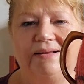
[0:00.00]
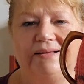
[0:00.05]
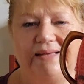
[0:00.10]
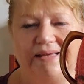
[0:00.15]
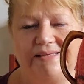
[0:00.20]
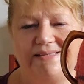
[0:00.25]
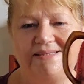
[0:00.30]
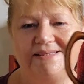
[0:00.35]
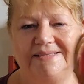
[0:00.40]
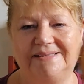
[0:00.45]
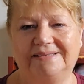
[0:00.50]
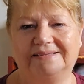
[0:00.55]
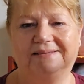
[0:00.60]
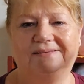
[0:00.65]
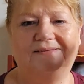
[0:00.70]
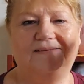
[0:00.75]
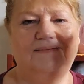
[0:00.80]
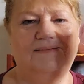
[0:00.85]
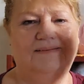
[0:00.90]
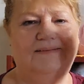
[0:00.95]
Yes,
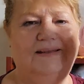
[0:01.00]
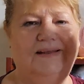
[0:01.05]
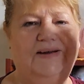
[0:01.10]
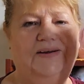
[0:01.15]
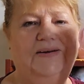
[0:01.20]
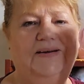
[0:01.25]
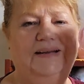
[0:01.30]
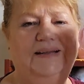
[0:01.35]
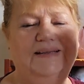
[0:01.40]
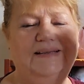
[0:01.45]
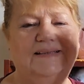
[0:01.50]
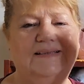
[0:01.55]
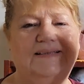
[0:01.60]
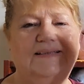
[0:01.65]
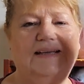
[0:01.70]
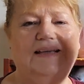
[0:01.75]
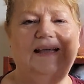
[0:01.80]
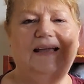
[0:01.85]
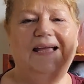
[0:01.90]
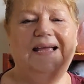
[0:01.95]
there it
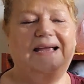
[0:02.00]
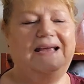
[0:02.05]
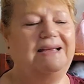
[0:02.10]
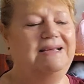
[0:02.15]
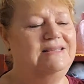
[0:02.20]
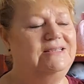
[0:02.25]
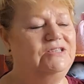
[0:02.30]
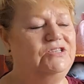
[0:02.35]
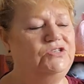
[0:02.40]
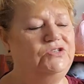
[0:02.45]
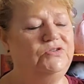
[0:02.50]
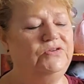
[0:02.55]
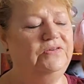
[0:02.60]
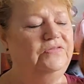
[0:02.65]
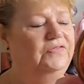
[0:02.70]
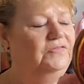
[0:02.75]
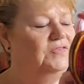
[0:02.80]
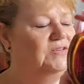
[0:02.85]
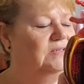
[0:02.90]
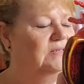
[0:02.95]
is. It's
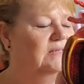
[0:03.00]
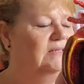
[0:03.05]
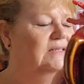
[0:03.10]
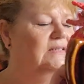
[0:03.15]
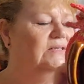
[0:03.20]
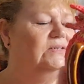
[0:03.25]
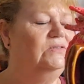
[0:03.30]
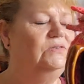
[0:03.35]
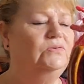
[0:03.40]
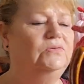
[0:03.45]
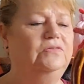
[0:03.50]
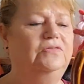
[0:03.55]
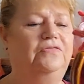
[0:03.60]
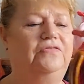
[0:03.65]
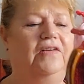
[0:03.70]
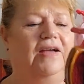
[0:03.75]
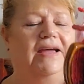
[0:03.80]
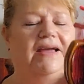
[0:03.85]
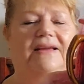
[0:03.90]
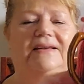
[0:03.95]
drift knitted or
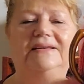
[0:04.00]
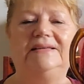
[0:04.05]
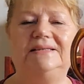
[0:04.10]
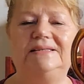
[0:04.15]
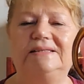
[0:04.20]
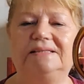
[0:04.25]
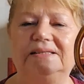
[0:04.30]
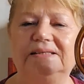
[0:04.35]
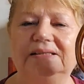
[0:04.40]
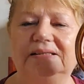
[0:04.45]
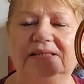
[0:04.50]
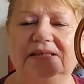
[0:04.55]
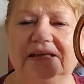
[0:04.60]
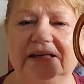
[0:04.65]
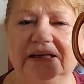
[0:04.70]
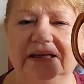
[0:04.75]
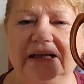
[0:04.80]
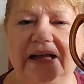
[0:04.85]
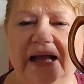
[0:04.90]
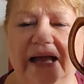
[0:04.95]
fade knitted,
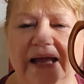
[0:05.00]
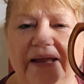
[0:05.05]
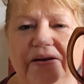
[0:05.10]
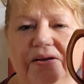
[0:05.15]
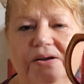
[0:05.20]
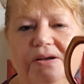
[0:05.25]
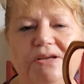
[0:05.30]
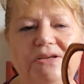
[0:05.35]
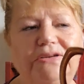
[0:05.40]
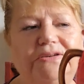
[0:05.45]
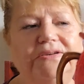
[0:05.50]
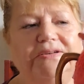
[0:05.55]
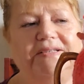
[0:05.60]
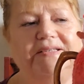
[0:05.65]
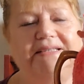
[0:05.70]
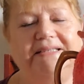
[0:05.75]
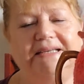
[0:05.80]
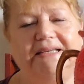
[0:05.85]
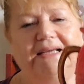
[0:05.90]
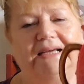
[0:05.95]
and I
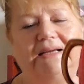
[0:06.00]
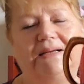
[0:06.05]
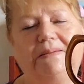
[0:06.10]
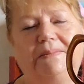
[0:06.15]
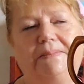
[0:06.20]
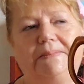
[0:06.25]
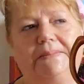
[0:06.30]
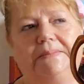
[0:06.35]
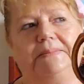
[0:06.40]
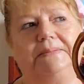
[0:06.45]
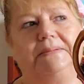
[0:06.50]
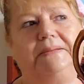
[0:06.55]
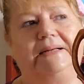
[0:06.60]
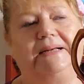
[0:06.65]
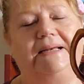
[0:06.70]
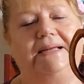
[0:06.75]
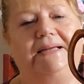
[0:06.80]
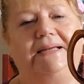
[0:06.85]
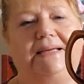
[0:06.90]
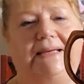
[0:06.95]
used Cleckheaton
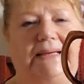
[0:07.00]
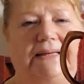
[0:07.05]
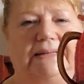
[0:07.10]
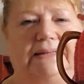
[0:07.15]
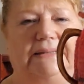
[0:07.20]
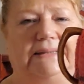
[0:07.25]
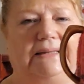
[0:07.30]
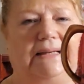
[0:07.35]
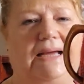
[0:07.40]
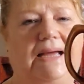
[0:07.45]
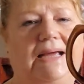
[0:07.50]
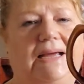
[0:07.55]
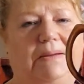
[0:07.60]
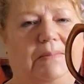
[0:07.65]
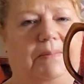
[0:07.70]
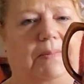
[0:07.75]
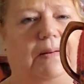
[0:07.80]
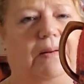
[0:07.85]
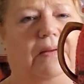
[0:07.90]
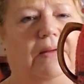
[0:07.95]

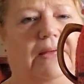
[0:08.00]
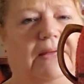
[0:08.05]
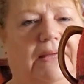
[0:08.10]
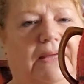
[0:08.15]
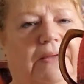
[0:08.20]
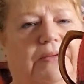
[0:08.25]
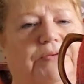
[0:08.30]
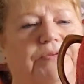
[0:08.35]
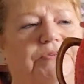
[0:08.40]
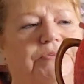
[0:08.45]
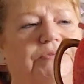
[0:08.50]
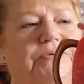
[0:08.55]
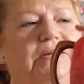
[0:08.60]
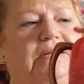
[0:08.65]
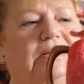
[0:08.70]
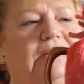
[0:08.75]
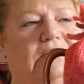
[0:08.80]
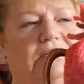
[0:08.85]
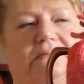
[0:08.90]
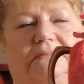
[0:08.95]
8-ply
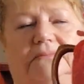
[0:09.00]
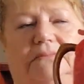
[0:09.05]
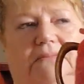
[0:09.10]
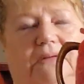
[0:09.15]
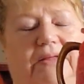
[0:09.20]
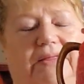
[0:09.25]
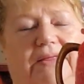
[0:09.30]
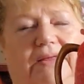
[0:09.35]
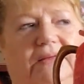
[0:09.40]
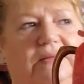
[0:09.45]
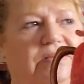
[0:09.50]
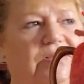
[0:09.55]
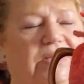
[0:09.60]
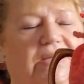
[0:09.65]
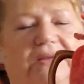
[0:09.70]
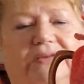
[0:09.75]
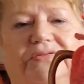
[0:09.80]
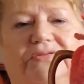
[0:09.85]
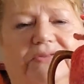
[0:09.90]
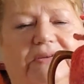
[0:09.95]
country. I think it's
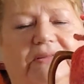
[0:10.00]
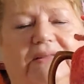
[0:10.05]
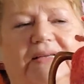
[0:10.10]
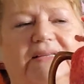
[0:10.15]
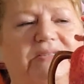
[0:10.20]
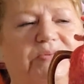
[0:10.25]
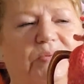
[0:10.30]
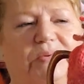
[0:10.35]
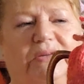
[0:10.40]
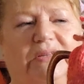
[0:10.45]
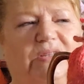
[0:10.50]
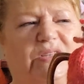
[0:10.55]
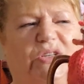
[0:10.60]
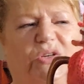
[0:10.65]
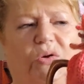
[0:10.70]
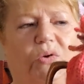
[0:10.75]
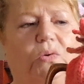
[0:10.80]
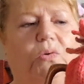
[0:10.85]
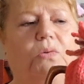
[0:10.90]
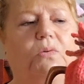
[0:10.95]
country, that's what it's
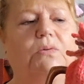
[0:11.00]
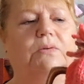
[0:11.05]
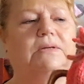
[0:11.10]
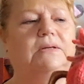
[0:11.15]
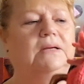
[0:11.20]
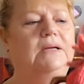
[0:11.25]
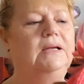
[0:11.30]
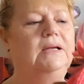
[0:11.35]
called.